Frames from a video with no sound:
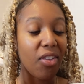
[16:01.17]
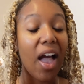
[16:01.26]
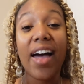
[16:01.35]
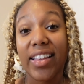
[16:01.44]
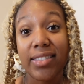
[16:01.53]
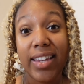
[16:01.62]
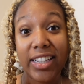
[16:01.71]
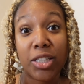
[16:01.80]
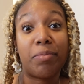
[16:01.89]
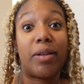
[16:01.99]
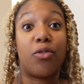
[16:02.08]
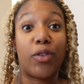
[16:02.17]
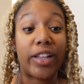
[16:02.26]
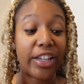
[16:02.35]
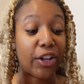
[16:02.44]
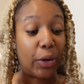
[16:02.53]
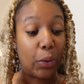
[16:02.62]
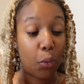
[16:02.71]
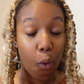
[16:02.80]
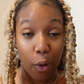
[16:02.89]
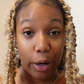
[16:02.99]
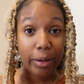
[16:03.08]
I think this would actually be really good
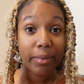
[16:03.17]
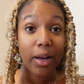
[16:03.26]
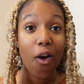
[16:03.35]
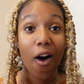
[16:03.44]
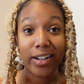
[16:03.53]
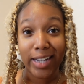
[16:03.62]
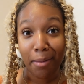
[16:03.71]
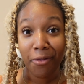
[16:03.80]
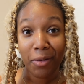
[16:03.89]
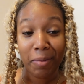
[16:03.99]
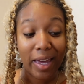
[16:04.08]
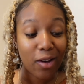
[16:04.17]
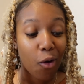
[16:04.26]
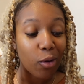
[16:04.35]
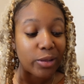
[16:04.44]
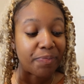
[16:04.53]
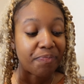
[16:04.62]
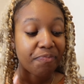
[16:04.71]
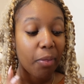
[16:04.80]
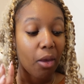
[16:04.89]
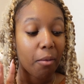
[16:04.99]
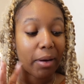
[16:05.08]
warm on top of it being cold.
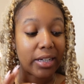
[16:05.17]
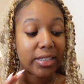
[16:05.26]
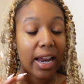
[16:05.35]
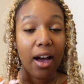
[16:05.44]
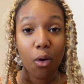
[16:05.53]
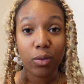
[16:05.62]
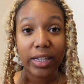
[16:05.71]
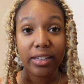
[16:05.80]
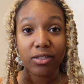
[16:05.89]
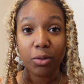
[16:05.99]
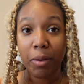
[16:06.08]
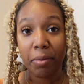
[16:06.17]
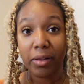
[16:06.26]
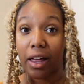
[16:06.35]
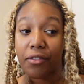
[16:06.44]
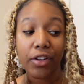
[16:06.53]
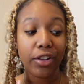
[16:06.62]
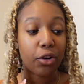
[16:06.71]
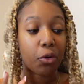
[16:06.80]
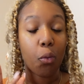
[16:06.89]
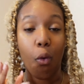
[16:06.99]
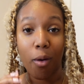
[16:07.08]
Because not only do people love their
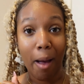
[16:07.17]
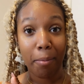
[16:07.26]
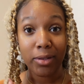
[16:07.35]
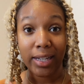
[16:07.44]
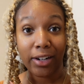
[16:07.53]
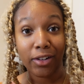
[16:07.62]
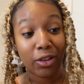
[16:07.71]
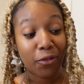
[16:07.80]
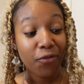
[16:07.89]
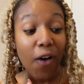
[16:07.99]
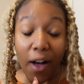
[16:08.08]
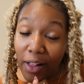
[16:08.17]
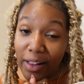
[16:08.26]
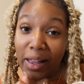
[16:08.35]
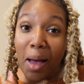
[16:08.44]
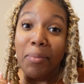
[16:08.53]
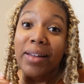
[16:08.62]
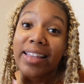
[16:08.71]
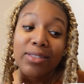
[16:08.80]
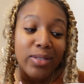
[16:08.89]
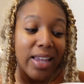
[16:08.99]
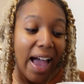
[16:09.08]
little warm apple cider in the fall, but I think
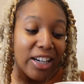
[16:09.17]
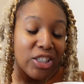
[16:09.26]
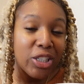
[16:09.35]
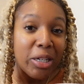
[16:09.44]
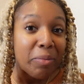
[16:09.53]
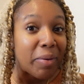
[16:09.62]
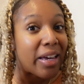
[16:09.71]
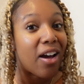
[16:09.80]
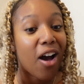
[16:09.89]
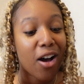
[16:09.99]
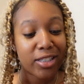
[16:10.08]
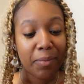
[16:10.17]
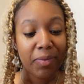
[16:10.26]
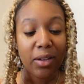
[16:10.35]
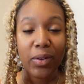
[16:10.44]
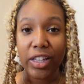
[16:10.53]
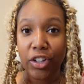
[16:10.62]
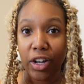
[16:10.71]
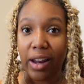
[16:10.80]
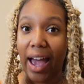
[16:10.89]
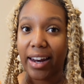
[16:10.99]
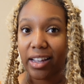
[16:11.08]
this would actually be something really good,
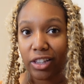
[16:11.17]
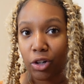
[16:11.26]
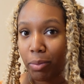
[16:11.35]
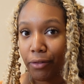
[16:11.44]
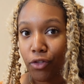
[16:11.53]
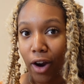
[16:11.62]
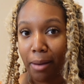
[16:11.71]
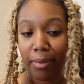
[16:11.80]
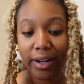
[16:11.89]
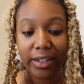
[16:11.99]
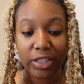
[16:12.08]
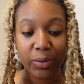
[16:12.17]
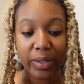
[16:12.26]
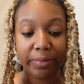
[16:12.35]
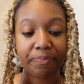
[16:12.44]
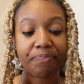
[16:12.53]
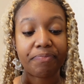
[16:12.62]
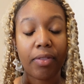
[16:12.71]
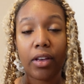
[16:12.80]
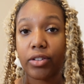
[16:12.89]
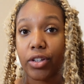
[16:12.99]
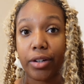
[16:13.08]
adding a little bit of cranberry to it.
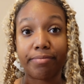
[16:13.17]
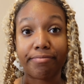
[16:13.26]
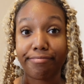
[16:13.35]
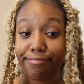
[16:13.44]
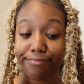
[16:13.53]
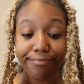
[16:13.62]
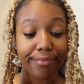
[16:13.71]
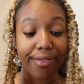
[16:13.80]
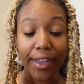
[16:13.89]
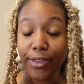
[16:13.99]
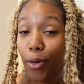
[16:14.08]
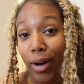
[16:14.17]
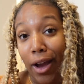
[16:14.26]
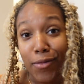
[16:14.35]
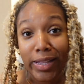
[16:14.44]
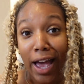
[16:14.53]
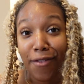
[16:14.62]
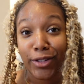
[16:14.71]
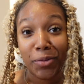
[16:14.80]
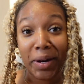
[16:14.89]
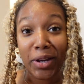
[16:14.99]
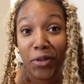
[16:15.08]
So don't really have
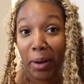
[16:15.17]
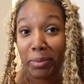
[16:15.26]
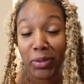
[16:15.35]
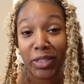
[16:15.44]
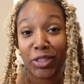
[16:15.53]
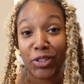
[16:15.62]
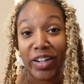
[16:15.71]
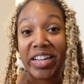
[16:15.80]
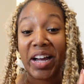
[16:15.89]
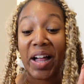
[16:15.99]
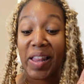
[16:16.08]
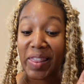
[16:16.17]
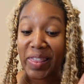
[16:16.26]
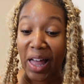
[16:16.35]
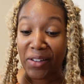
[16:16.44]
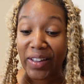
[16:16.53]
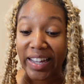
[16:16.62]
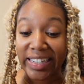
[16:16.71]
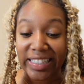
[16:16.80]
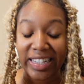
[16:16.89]
too many gripes with the drink. Love it.